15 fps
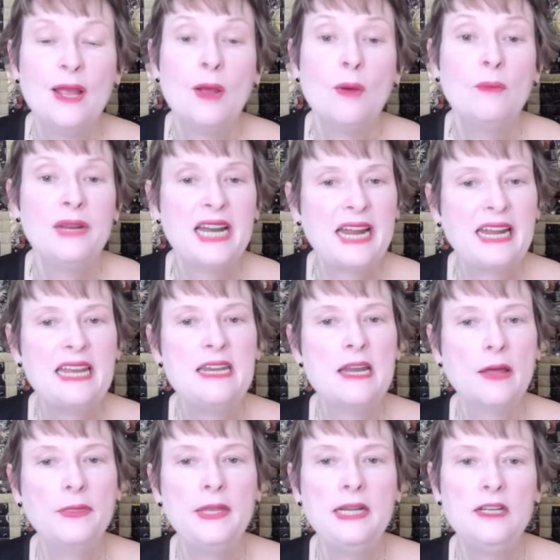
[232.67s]
When I get
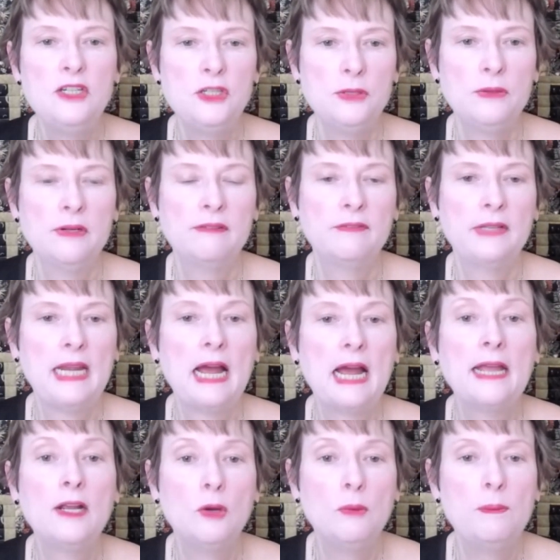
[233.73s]
nothing intuitively, I
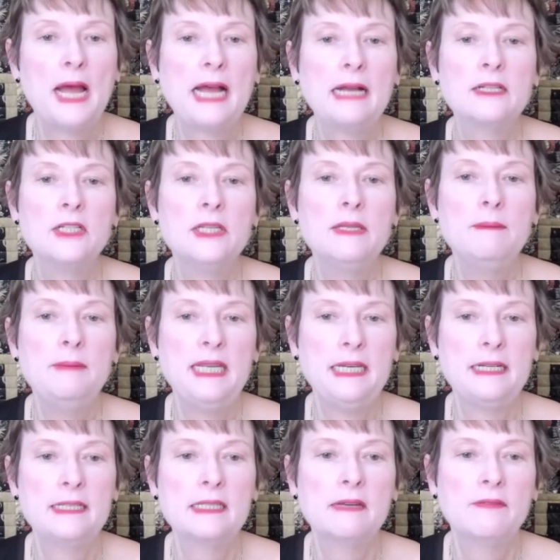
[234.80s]
go back to the
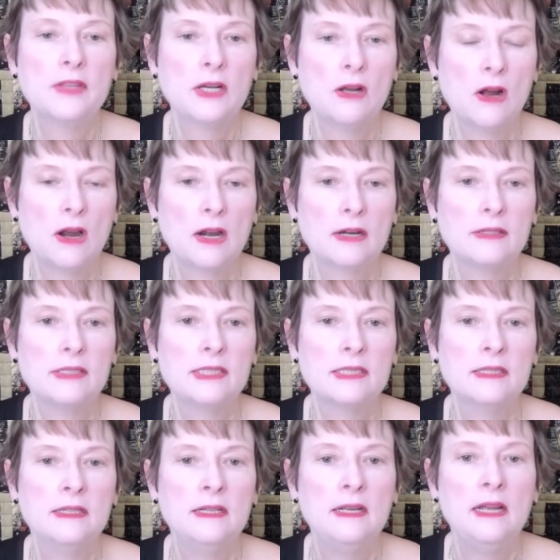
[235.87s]
meanings of the cards.
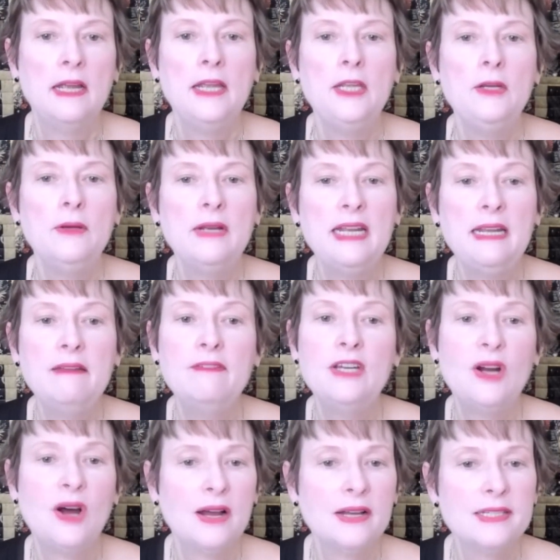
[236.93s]
You can give an
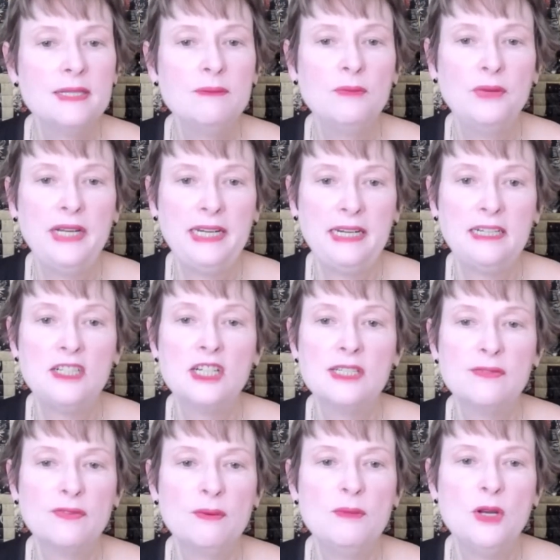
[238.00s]
awesome reading
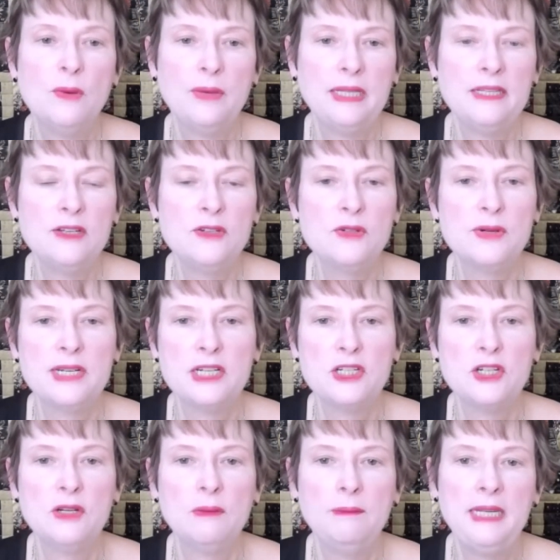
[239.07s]
just from knowing the
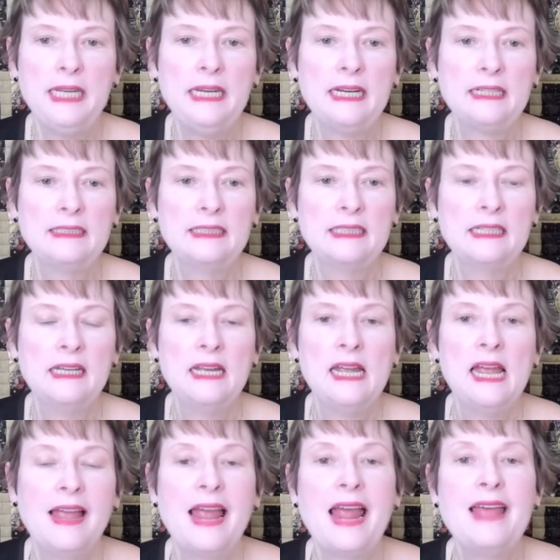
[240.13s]
traditional meanings.
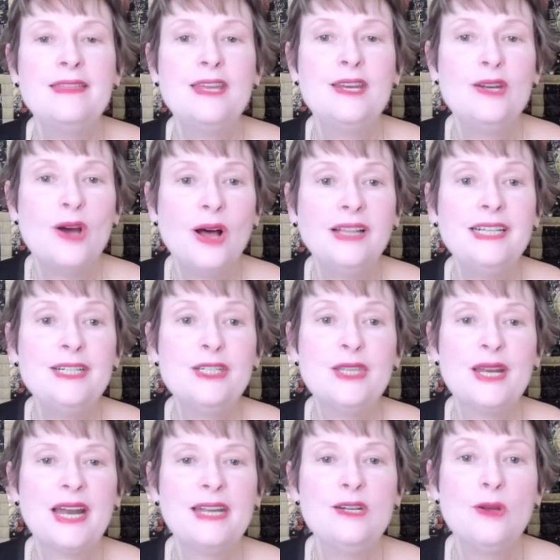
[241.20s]
And the knowledge that
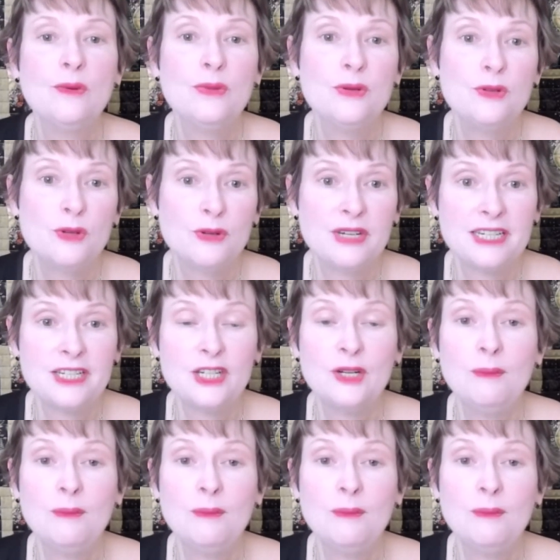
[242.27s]
I know the traditional